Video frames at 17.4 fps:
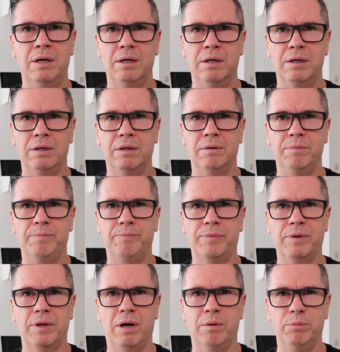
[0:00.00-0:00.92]

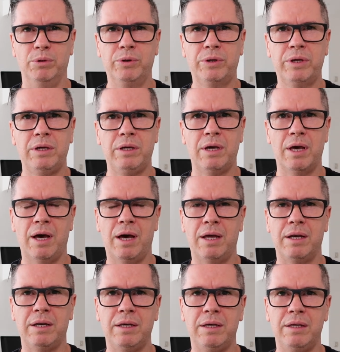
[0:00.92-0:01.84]
I'm looking
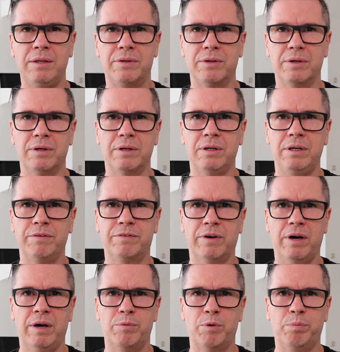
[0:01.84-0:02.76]
at either,
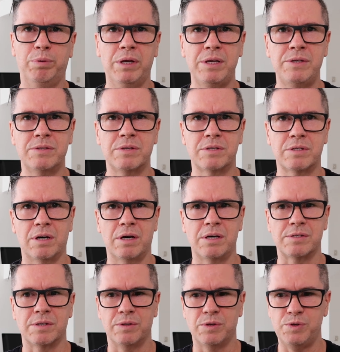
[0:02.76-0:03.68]
if I replace the
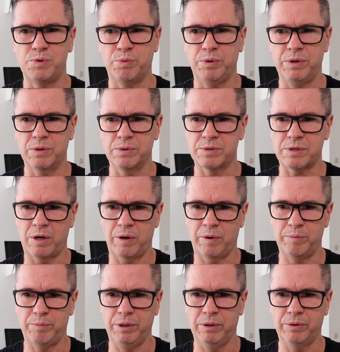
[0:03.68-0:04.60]
tires on these wheels, I
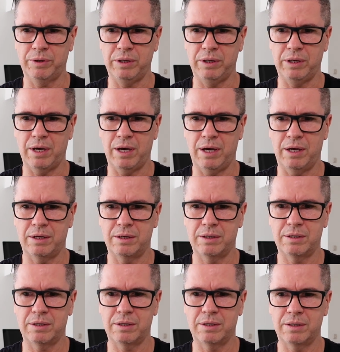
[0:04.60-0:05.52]
would be looking
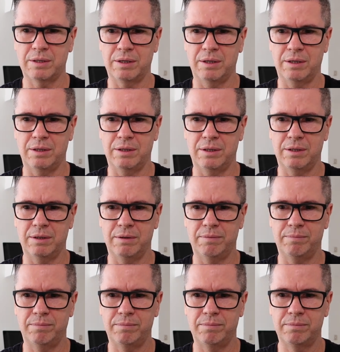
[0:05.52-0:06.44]
at
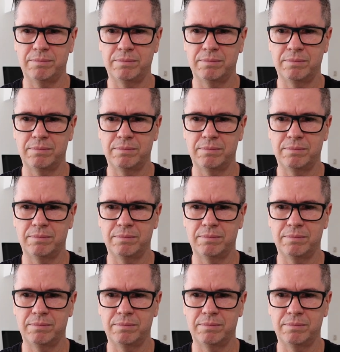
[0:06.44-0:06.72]
Pilot